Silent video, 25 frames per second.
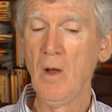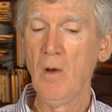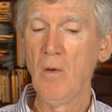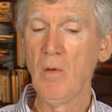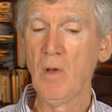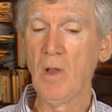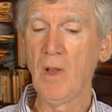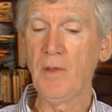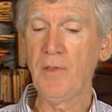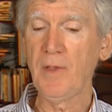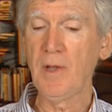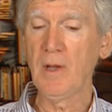
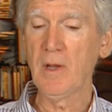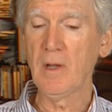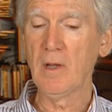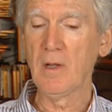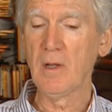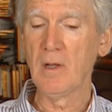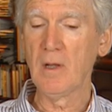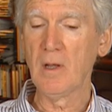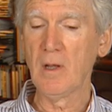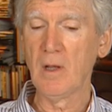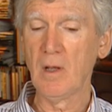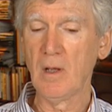Well, I think...
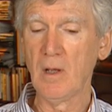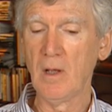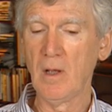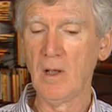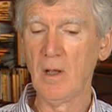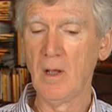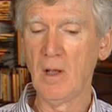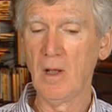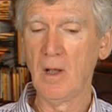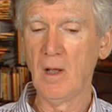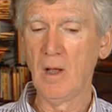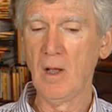
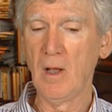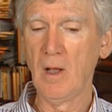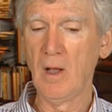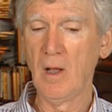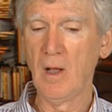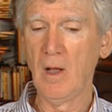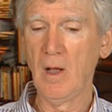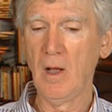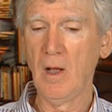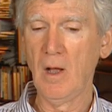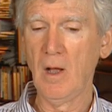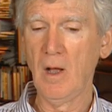
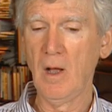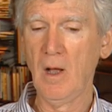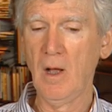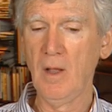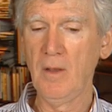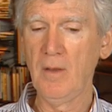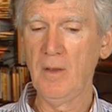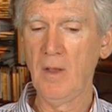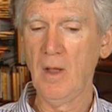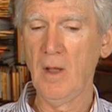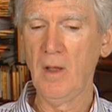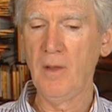
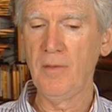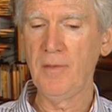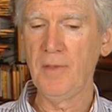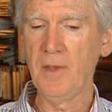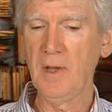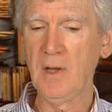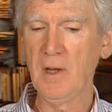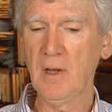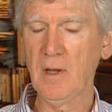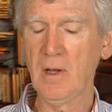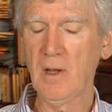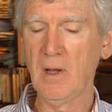I
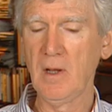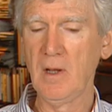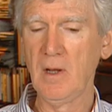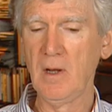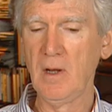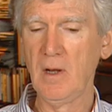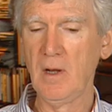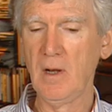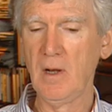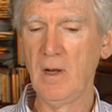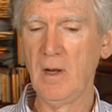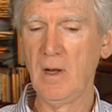think
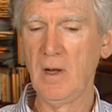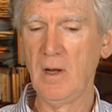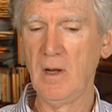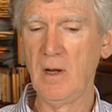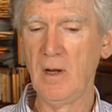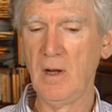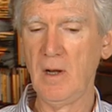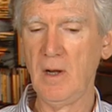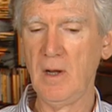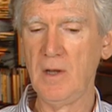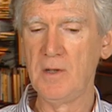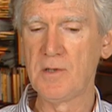
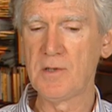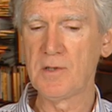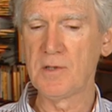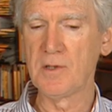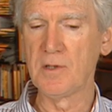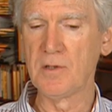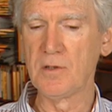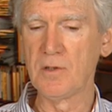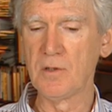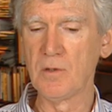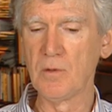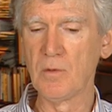it's
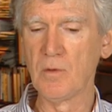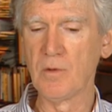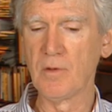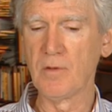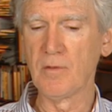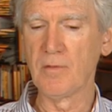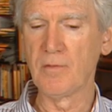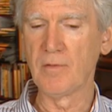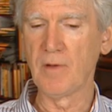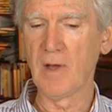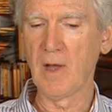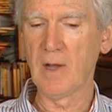to do with
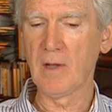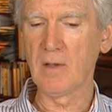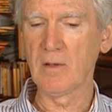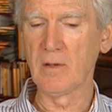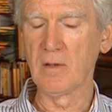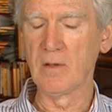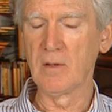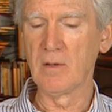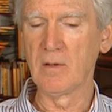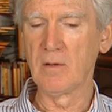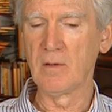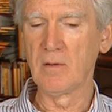the fact
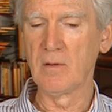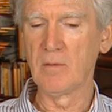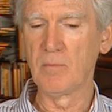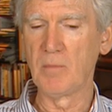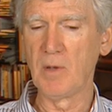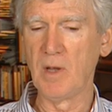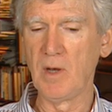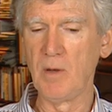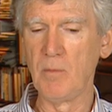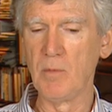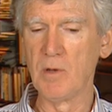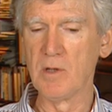that
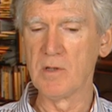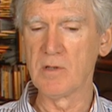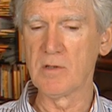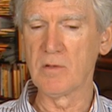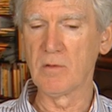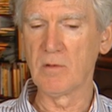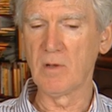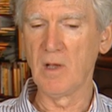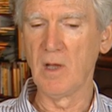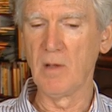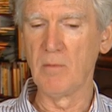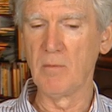Betty
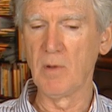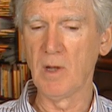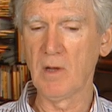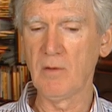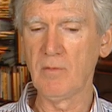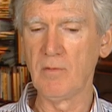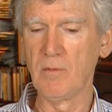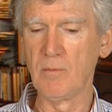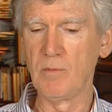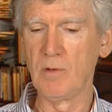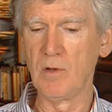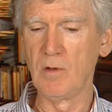Burstall came back
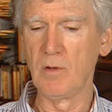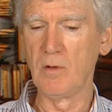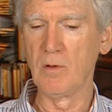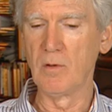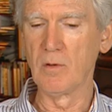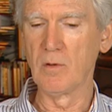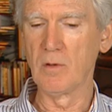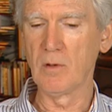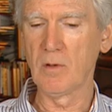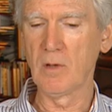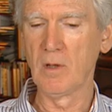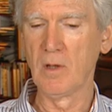from New
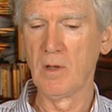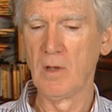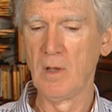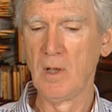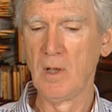York...